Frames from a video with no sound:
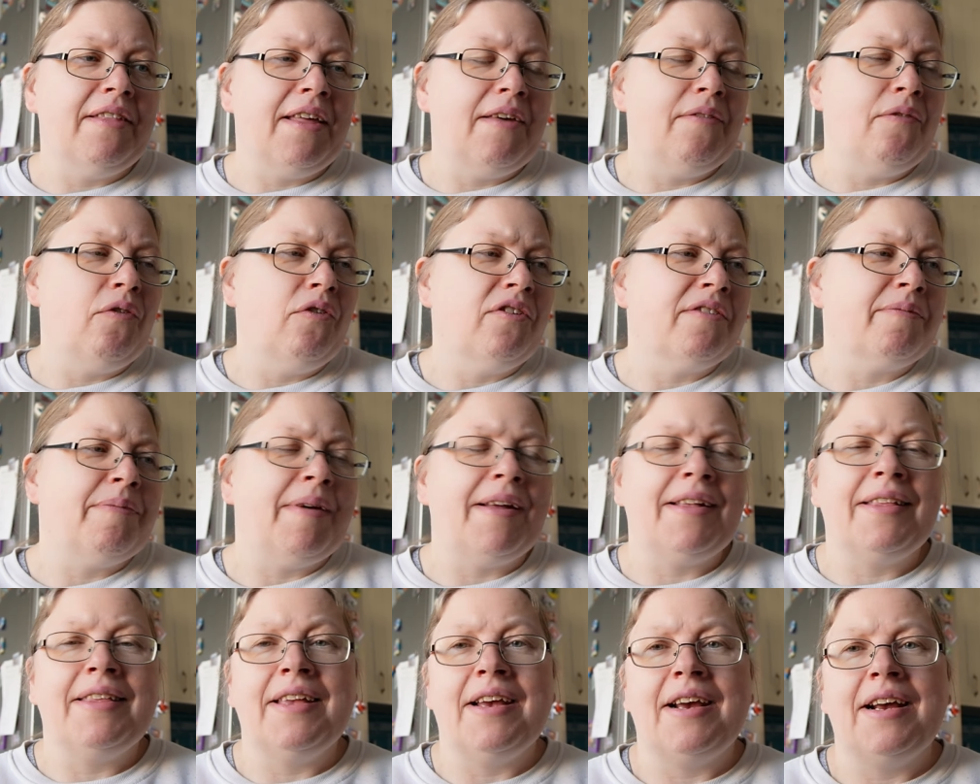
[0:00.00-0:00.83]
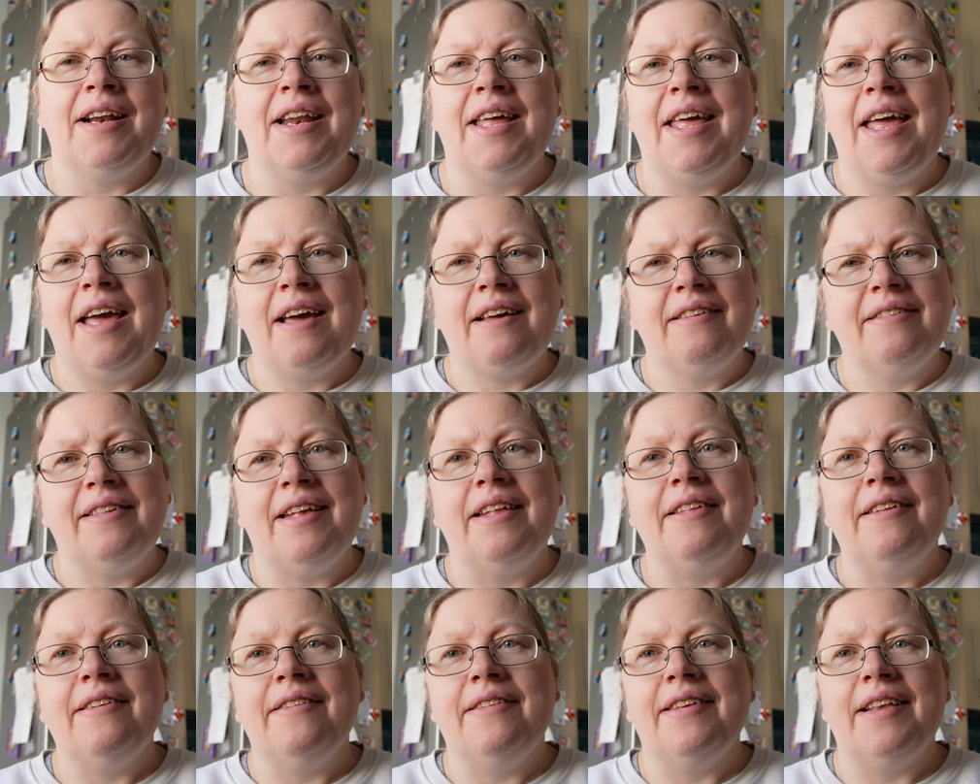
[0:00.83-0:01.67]
They've automatically
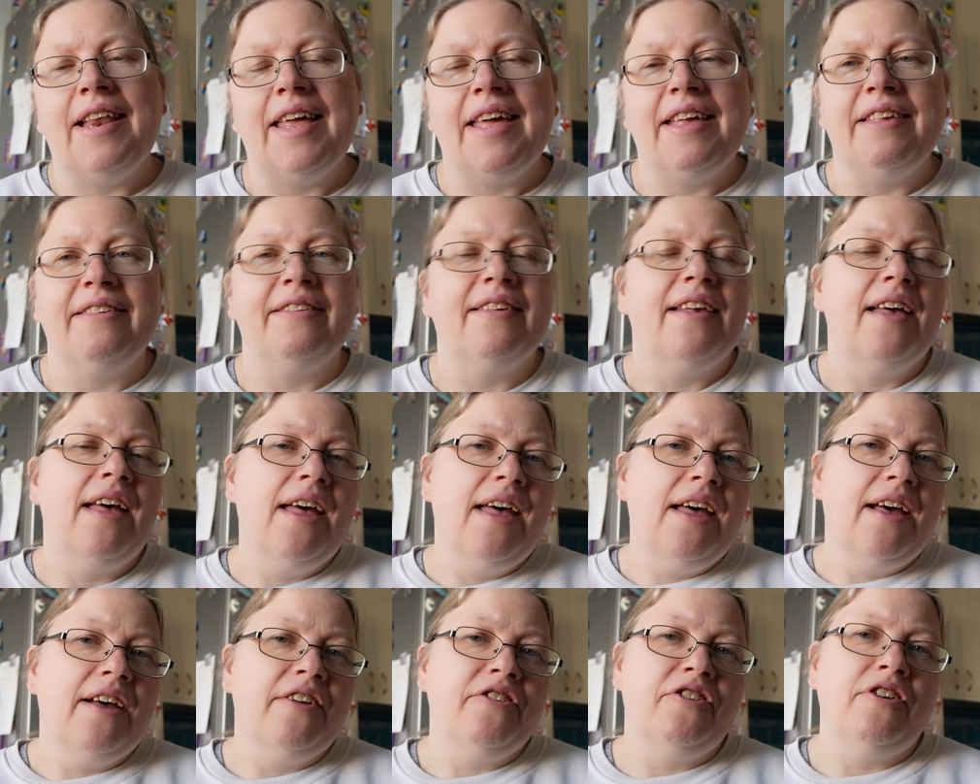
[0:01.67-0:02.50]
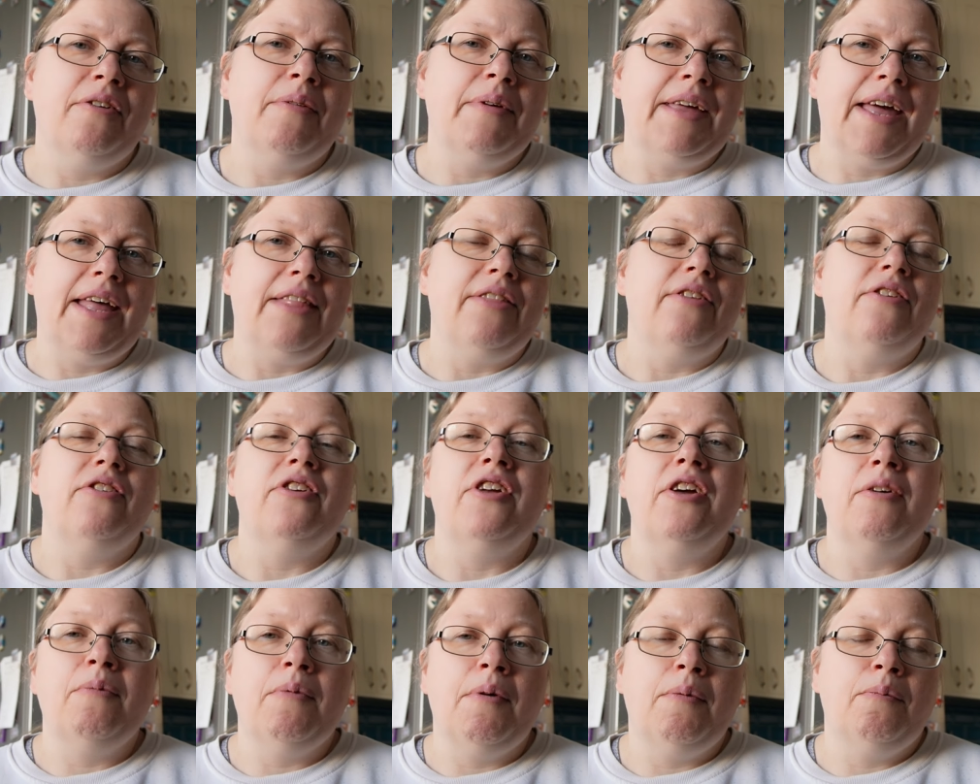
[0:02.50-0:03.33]
extended the lease until we get the
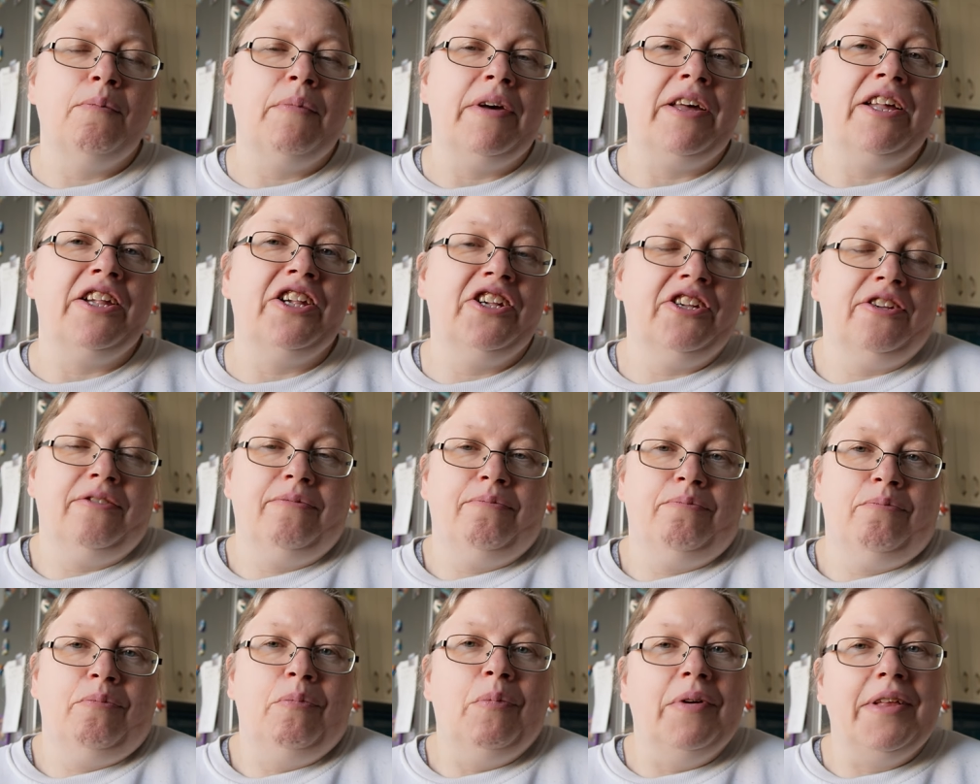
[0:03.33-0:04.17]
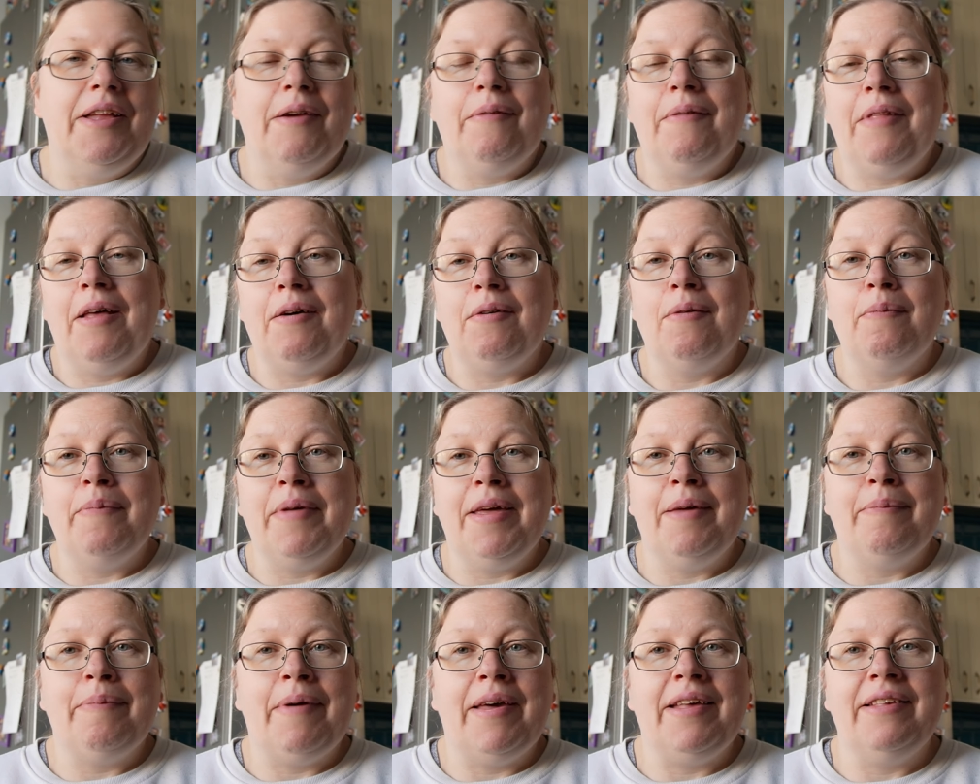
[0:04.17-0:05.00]
new one, which we know that will
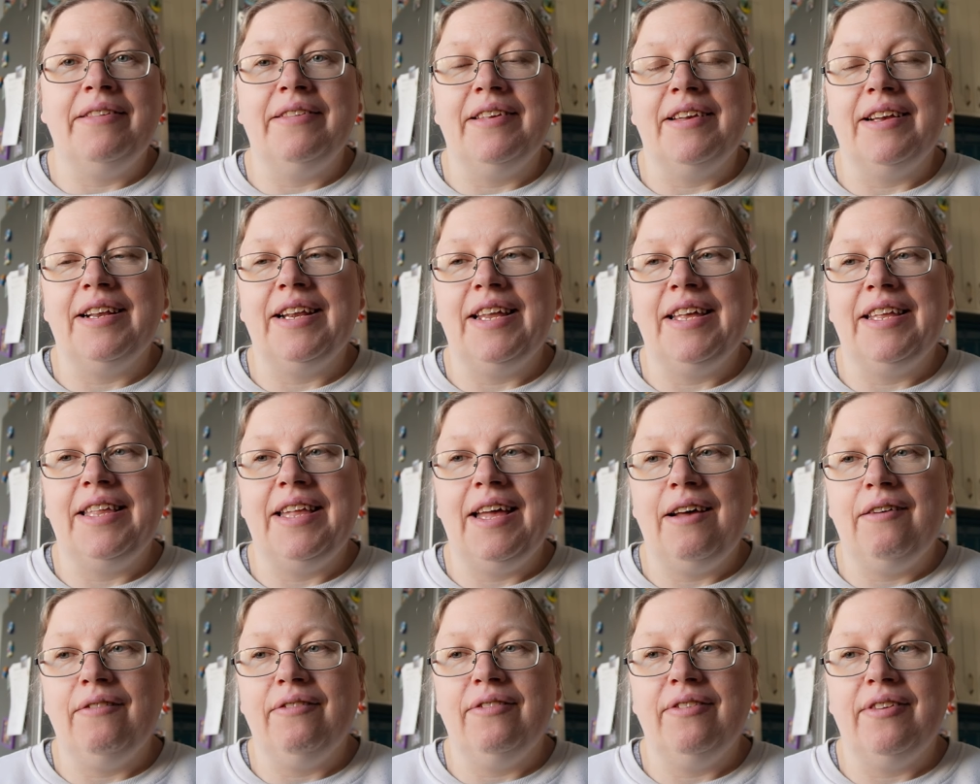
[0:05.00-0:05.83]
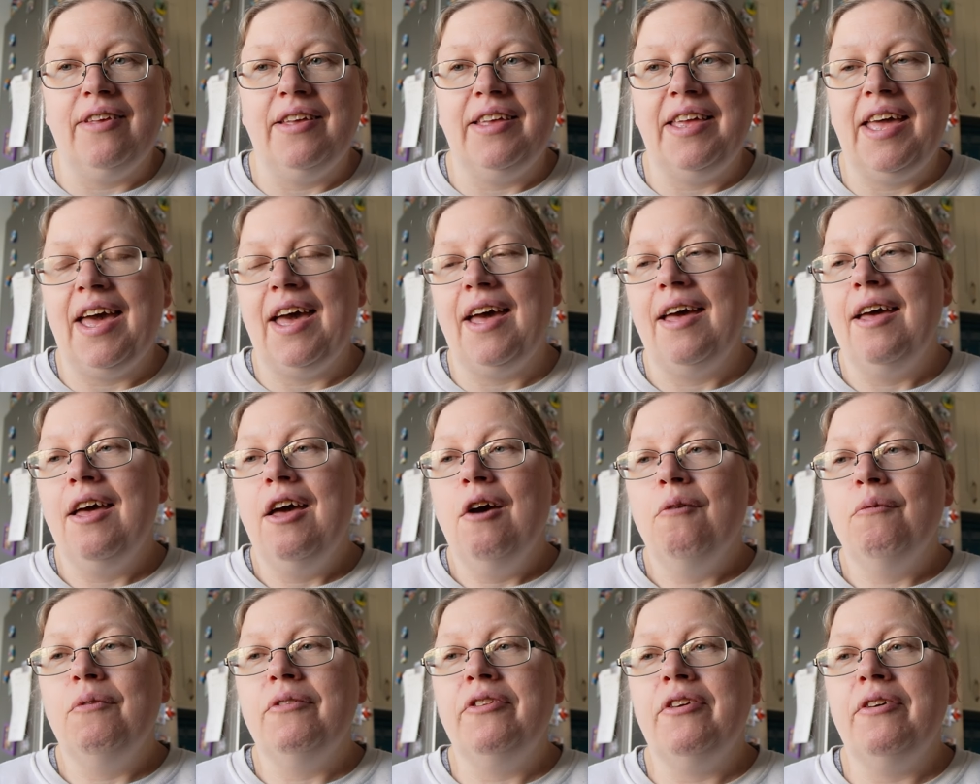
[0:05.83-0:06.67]
be basically now. So yeah,
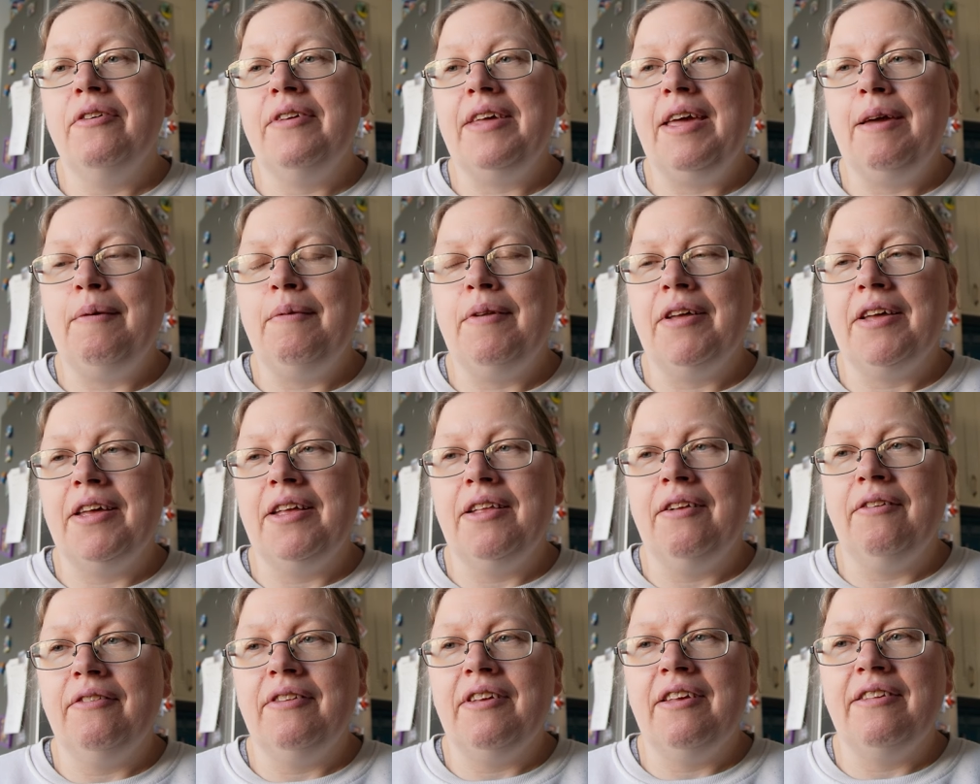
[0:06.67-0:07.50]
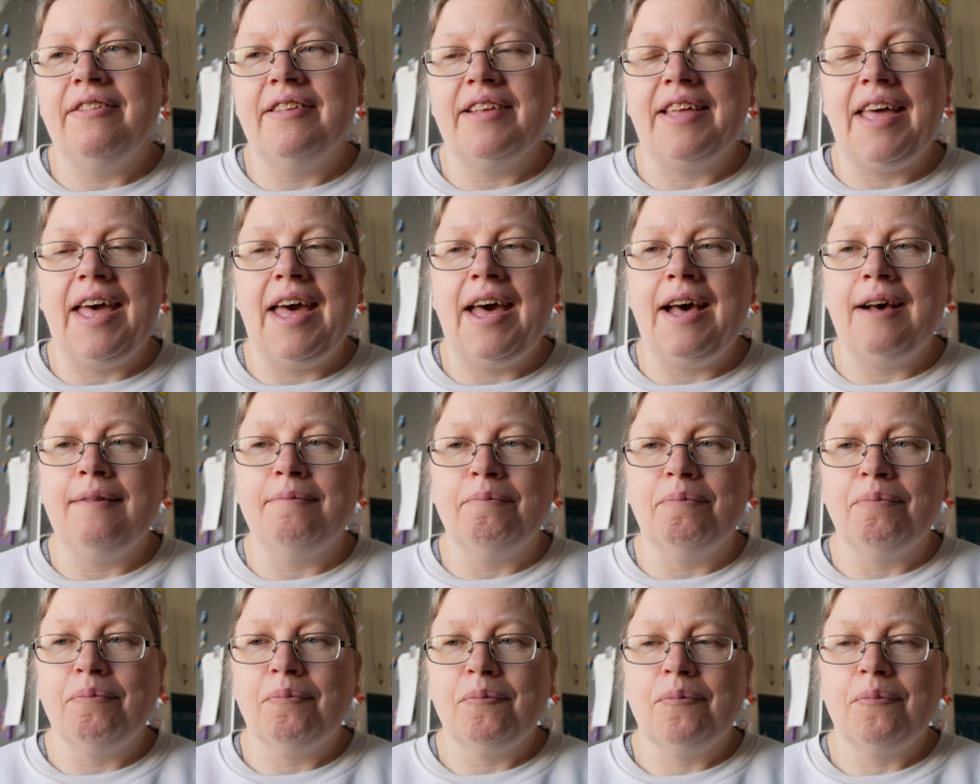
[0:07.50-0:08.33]
we do keep looking on this
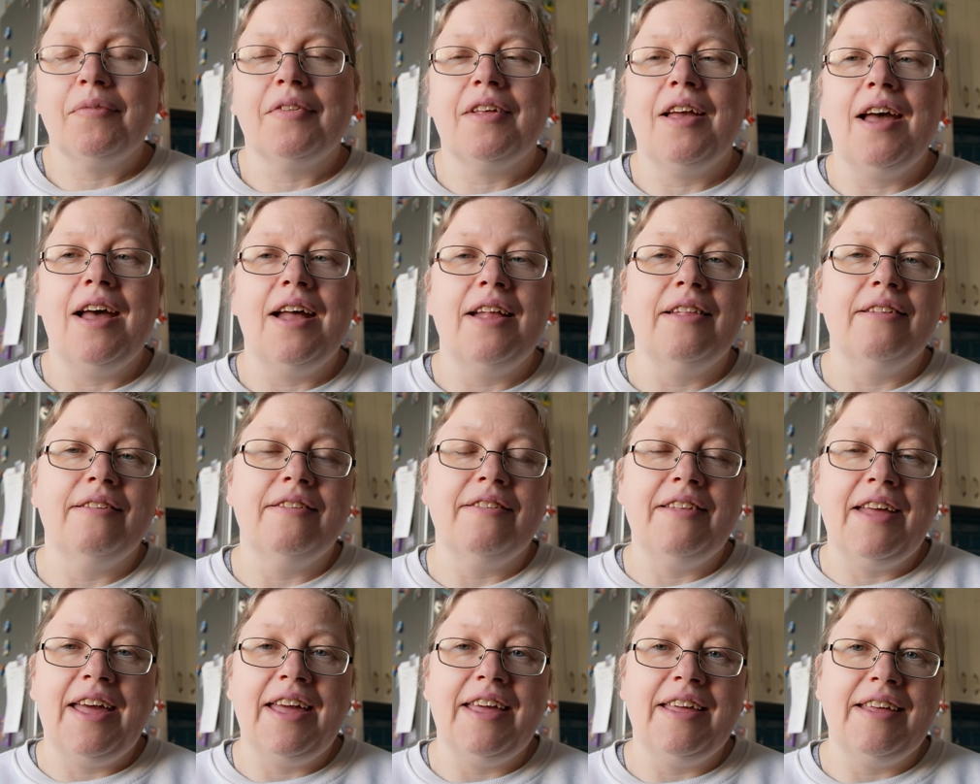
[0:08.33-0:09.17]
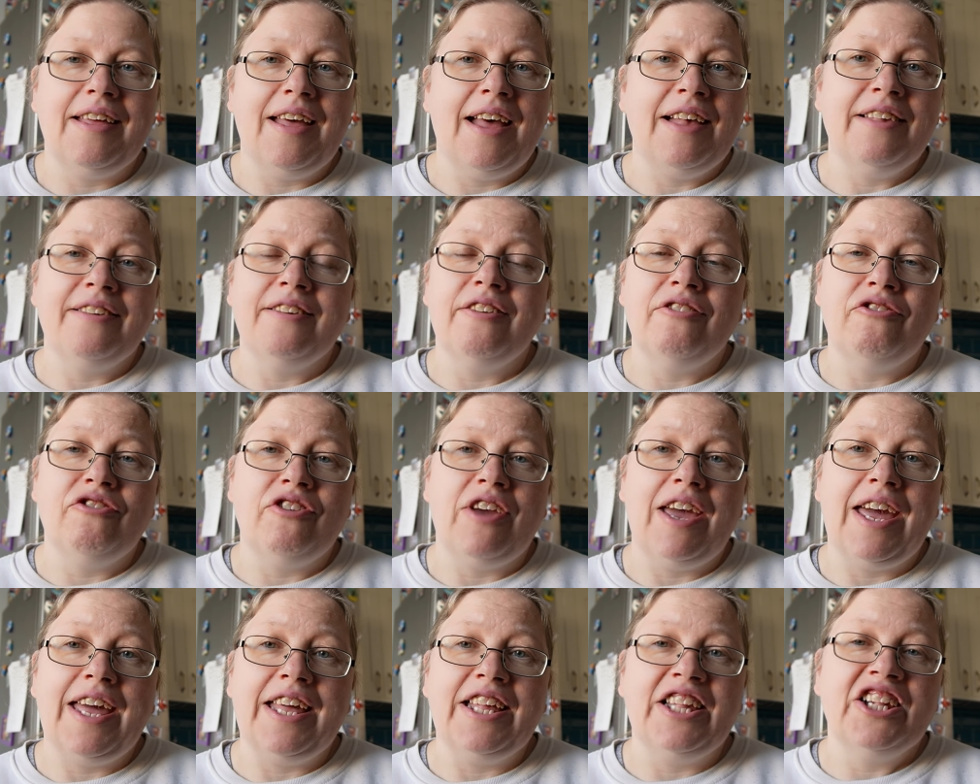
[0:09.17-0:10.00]
account and the date hasn't
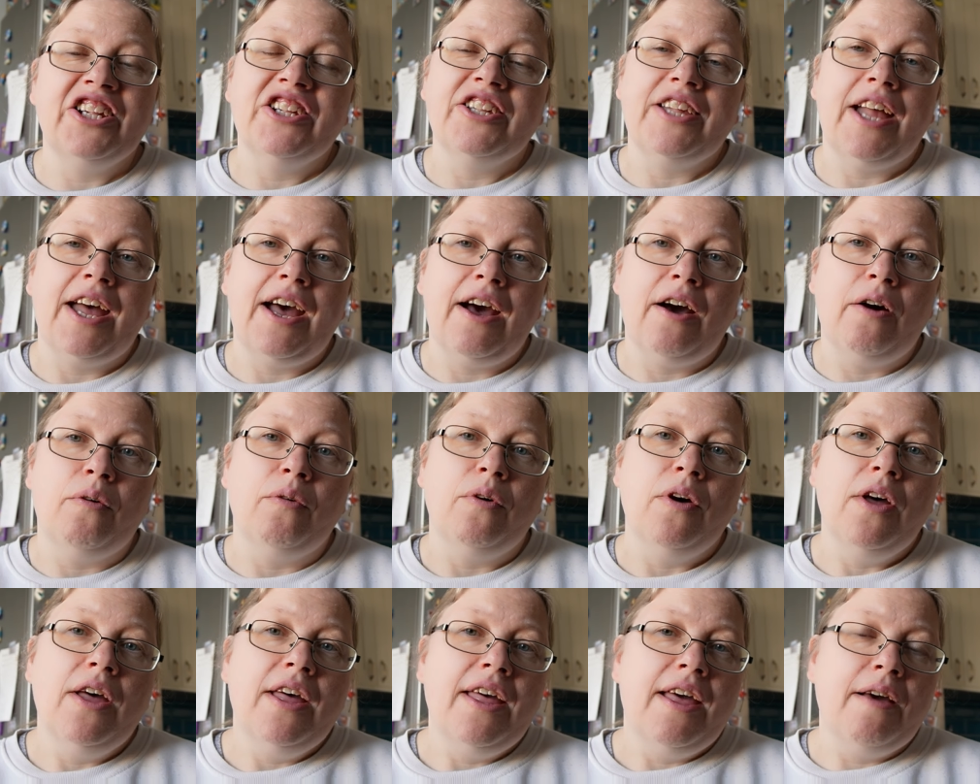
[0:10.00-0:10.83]
changed now.